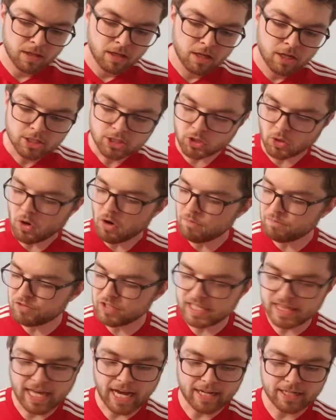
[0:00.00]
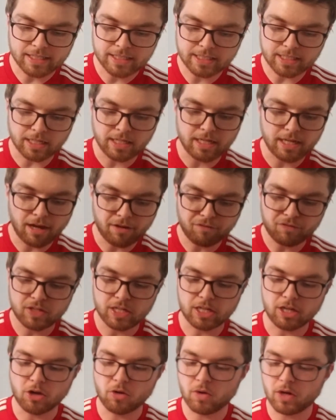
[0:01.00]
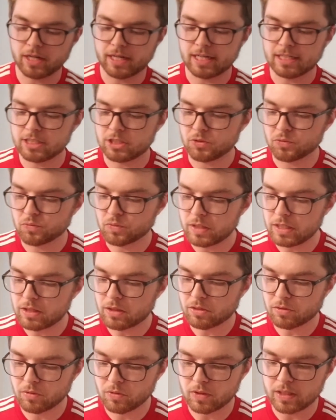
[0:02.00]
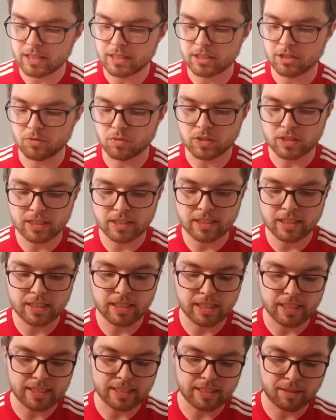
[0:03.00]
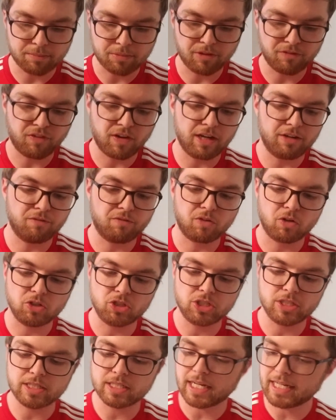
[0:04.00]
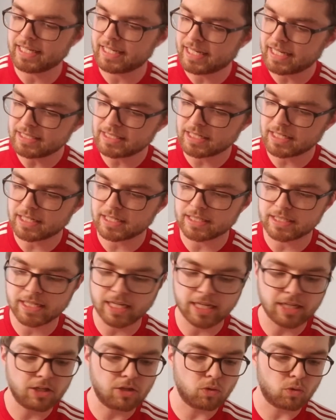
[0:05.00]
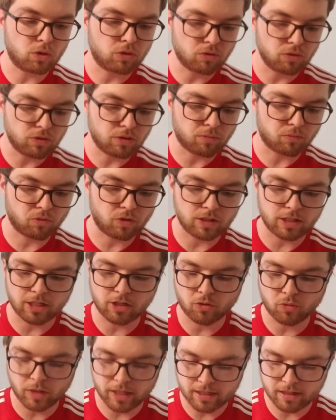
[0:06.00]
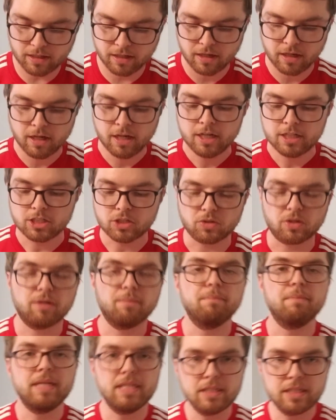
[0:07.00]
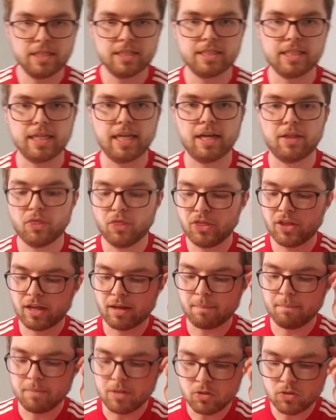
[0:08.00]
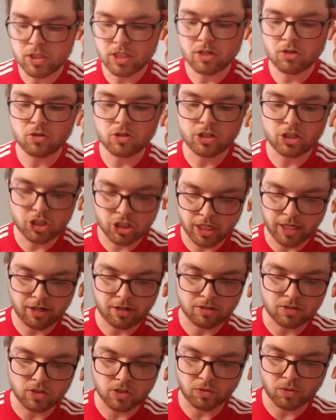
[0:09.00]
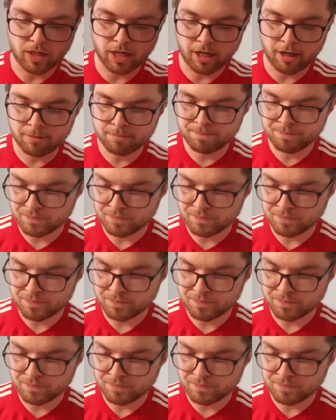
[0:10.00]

So hopefully that is enough to go on. As you read through these, you will see the simplified versions. I guess I can take you through them really quick. So chameleons, again, think musical chairs, okay?